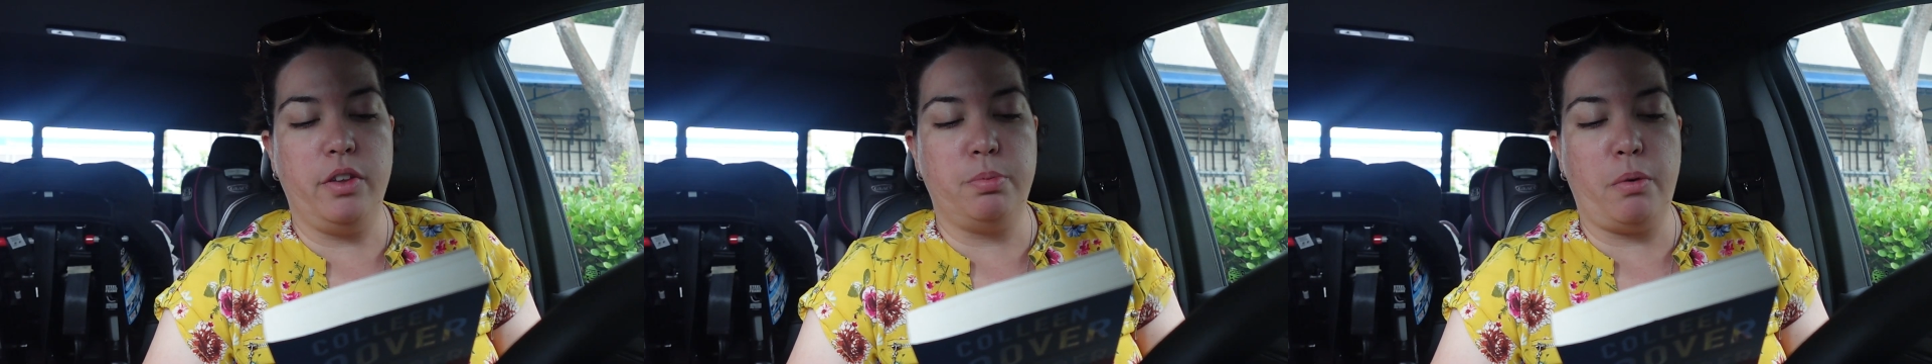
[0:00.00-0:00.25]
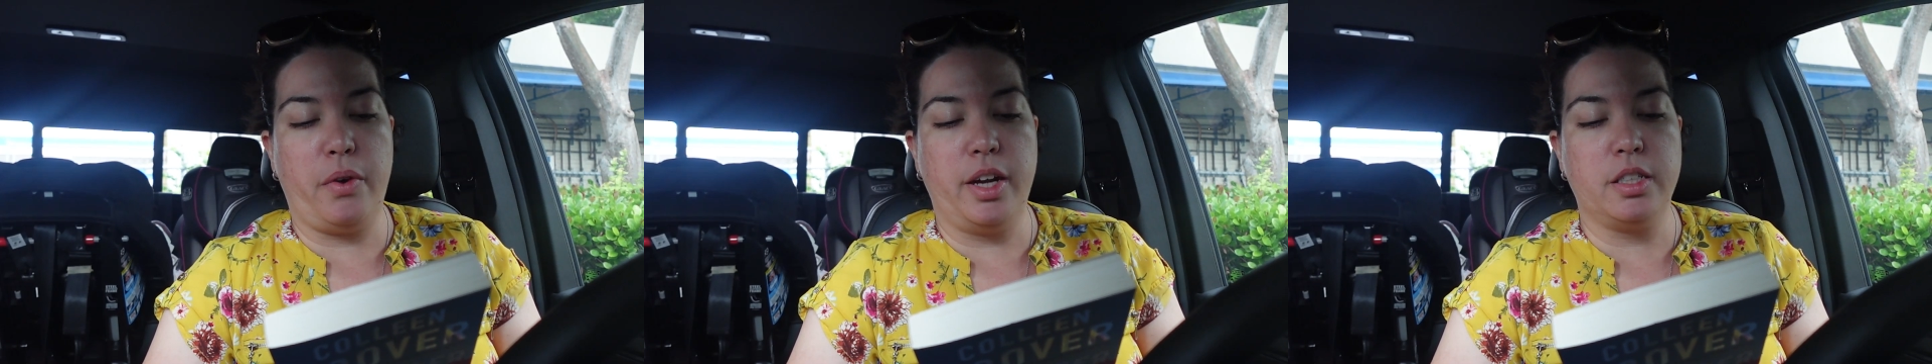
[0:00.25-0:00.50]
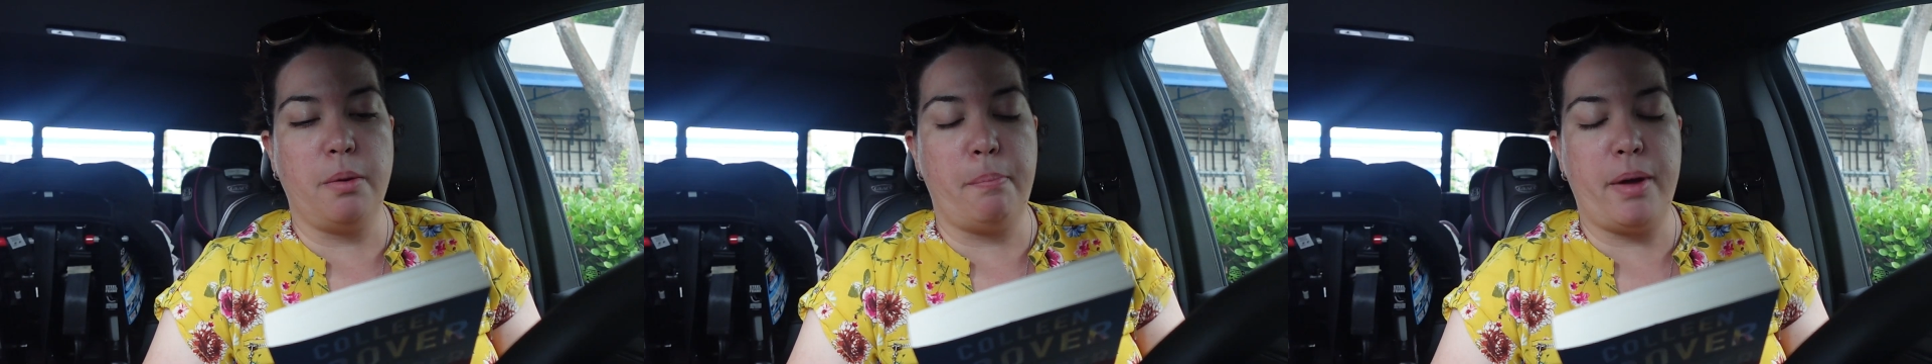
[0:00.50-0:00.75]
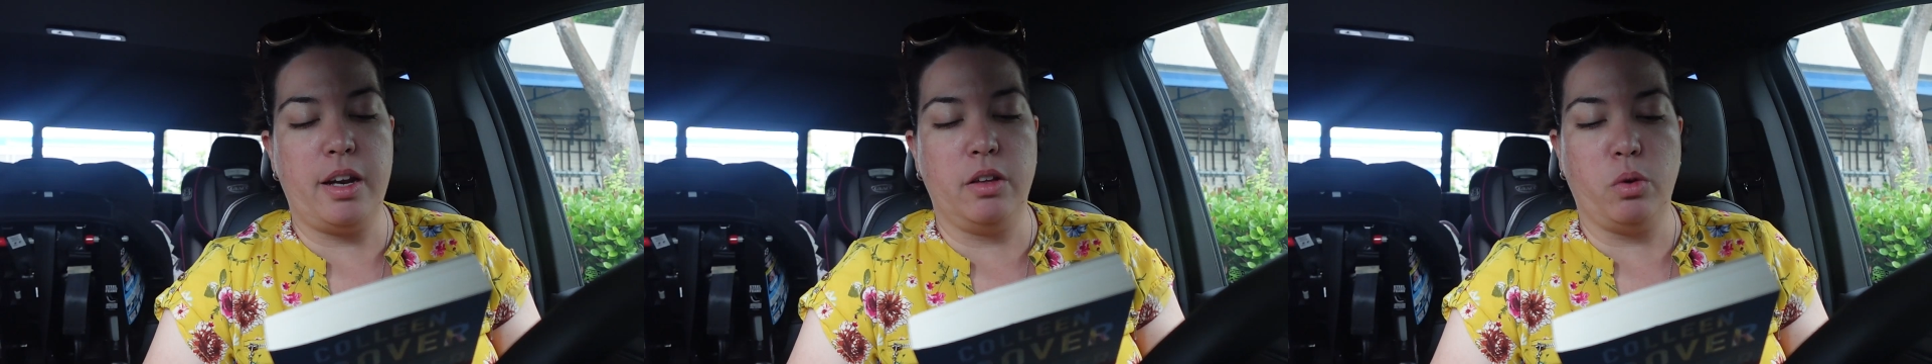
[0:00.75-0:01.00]
inspiration
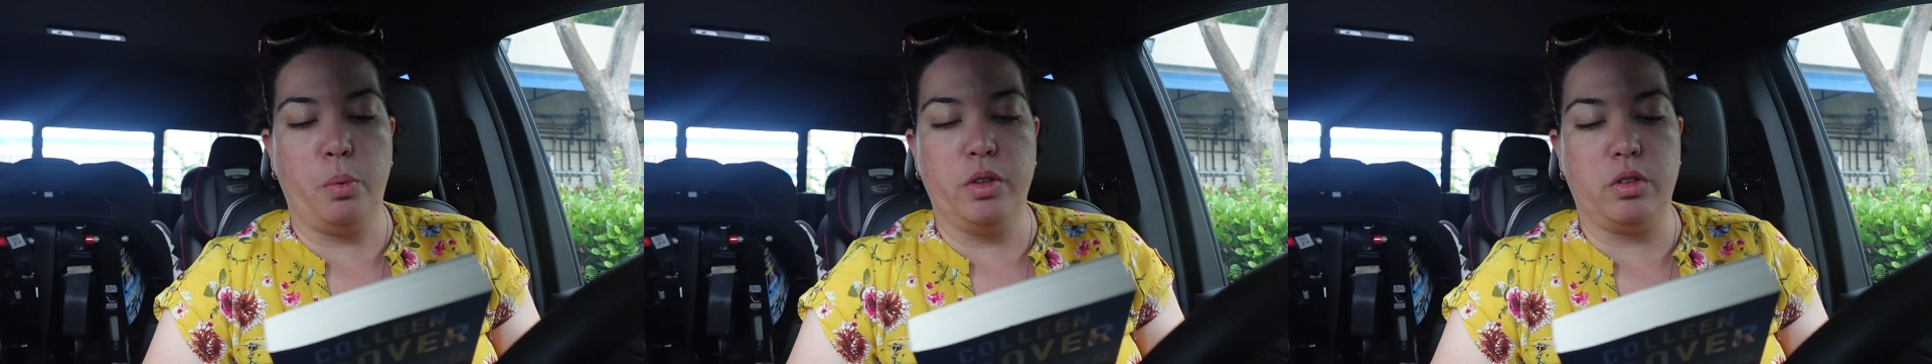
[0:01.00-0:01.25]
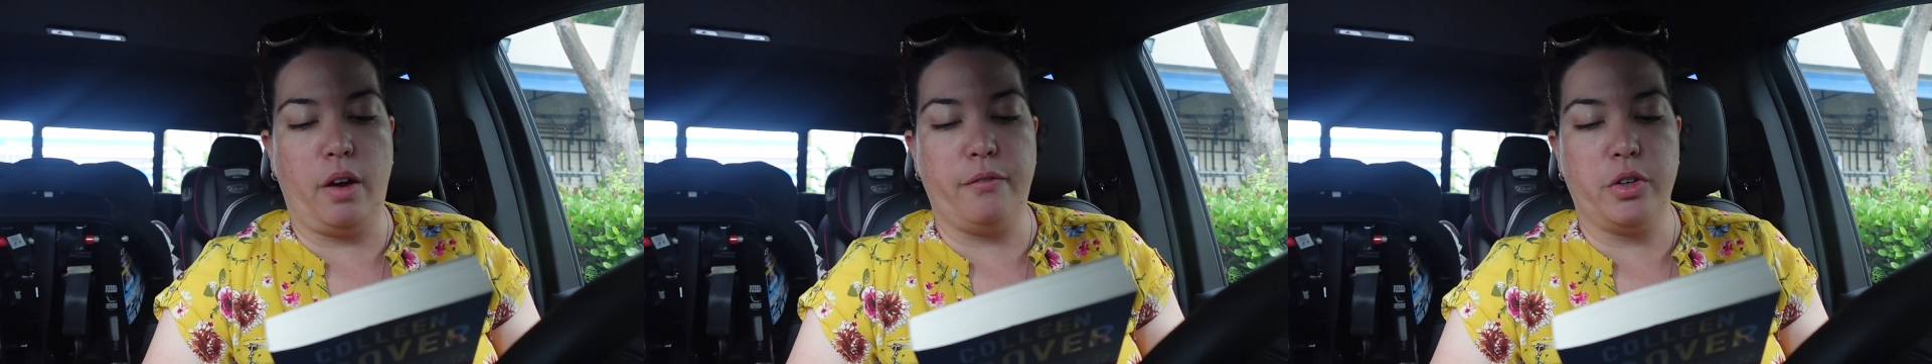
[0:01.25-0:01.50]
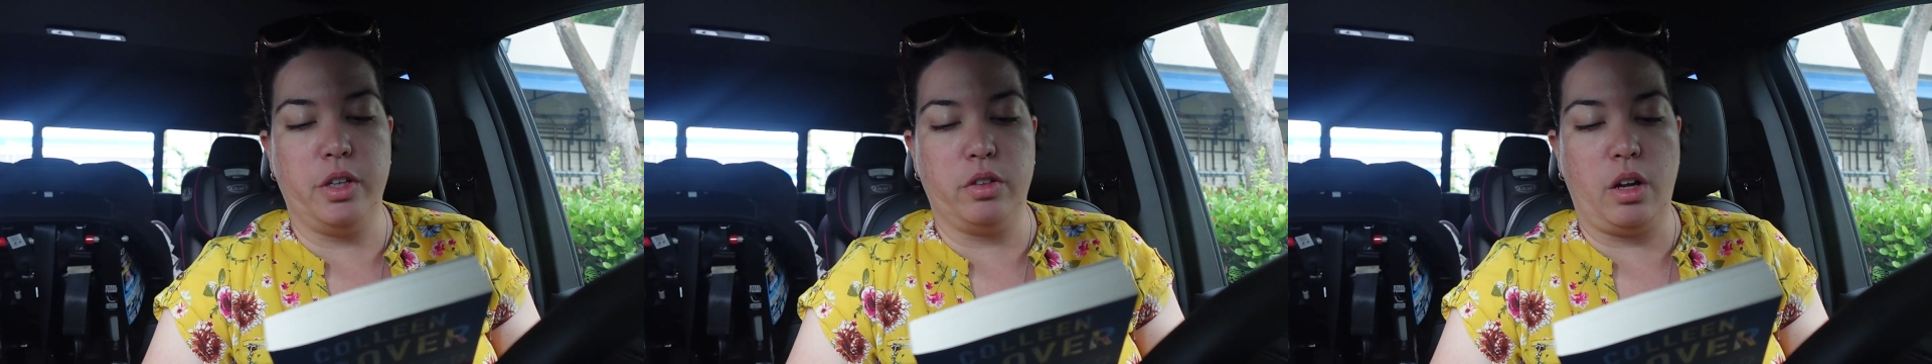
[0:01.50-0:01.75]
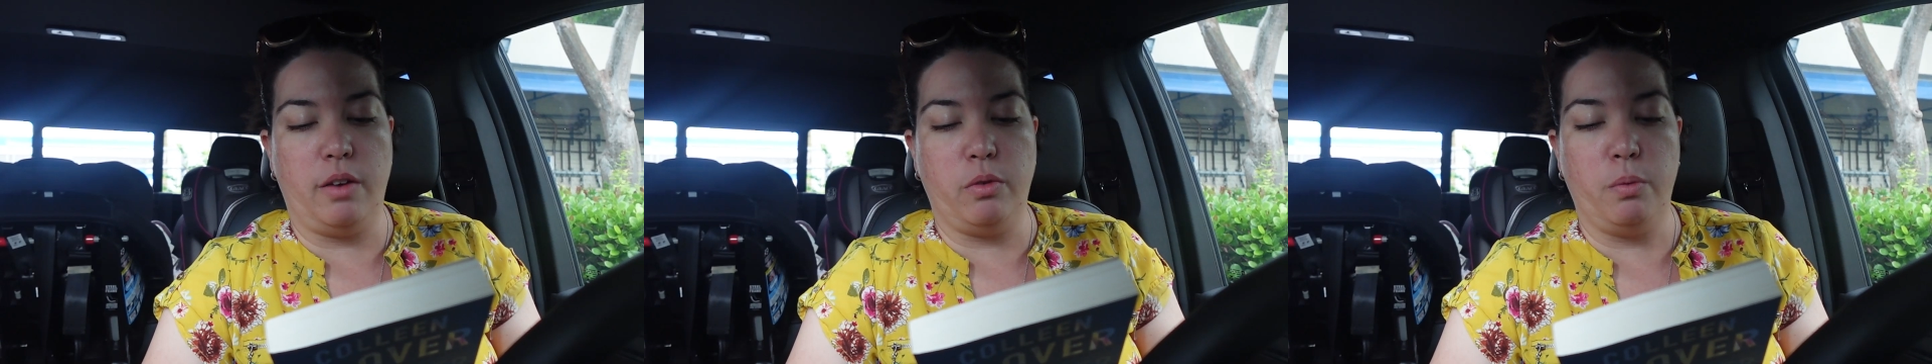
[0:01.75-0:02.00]
Ben has always sought for his
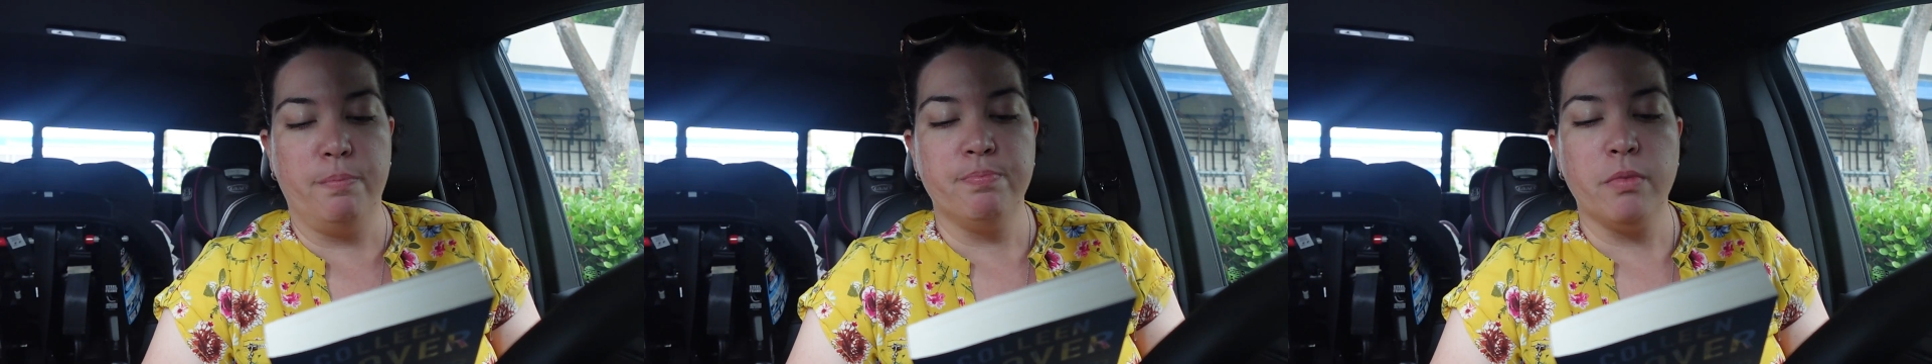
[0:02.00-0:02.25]
novel.